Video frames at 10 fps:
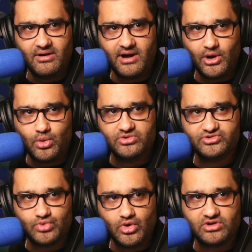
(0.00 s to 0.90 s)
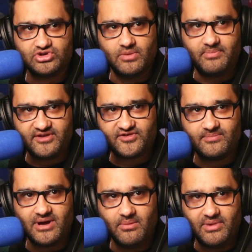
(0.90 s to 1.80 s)
I always worked to the best of
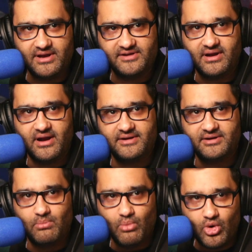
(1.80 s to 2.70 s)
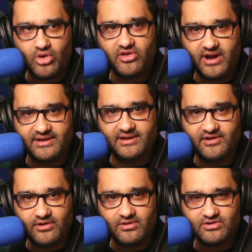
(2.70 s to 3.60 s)
my ability, and I did more than I needed
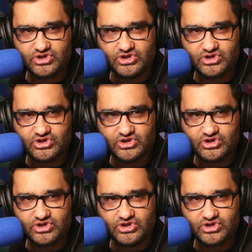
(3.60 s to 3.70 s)
to do,